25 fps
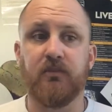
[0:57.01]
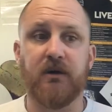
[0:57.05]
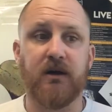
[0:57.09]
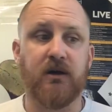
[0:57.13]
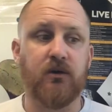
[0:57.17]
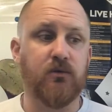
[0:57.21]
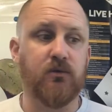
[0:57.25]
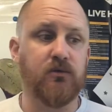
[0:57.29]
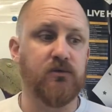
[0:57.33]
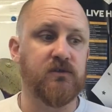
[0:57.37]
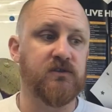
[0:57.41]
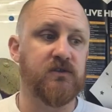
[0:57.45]

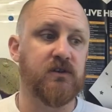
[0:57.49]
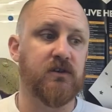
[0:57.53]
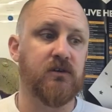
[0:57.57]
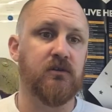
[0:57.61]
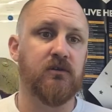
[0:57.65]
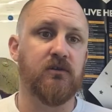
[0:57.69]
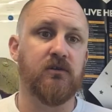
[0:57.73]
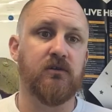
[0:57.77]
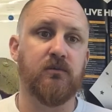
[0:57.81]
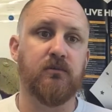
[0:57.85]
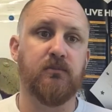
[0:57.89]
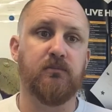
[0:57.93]
but
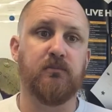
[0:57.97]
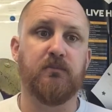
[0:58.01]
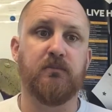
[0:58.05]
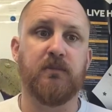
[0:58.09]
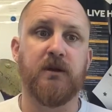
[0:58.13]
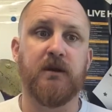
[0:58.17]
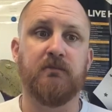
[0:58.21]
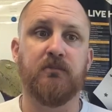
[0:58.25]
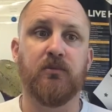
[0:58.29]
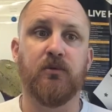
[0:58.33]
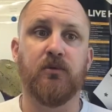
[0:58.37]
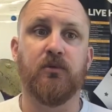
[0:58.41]
also
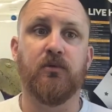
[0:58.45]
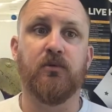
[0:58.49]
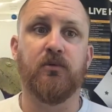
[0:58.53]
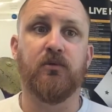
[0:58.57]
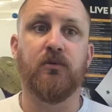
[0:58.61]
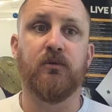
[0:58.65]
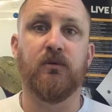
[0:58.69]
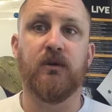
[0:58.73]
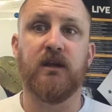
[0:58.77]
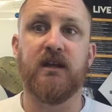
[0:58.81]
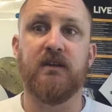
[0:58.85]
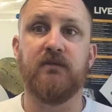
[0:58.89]

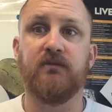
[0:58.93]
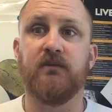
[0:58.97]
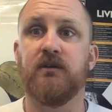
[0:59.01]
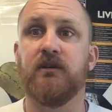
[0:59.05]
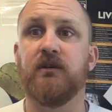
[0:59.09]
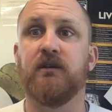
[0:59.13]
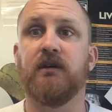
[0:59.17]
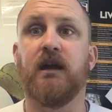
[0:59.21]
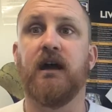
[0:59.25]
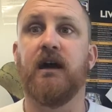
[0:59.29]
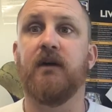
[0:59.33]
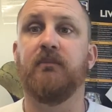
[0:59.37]
people
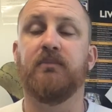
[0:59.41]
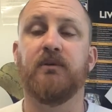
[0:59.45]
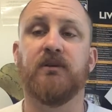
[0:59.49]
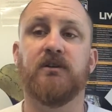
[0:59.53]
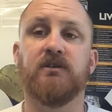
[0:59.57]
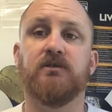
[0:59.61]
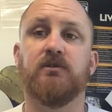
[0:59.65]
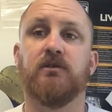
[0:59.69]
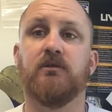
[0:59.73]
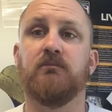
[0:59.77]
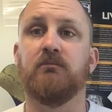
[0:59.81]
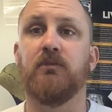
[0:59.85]
even up
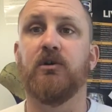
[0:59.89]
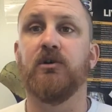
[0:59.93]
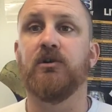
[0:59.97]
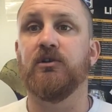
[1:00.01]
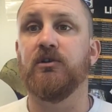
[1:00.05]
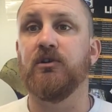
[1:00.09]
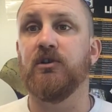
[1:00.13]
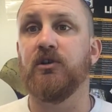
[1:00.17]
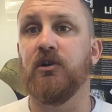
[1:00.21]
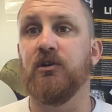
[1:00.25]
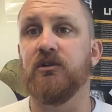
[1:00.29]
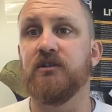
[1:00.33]
into a
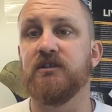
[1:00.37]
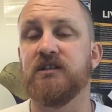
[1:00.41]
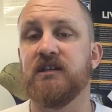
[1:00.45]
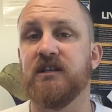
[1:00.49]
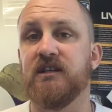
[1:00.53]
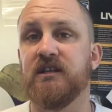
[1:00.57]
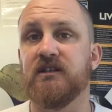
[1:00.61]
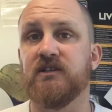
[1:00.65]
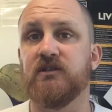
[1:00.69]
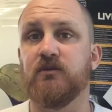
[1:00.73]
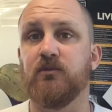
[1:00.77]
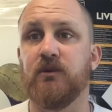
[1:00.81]
modern
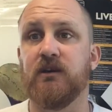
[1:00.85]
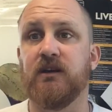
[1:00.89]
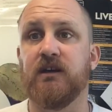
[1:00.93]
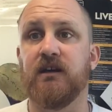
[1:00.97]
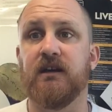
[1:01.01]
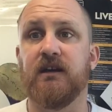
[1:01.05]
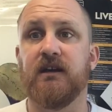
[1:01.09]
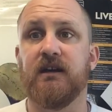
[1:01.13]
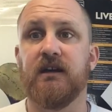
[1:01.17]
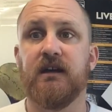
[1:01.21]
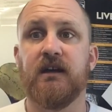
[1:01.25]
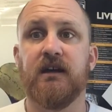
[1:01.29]
context
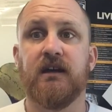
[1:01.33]
where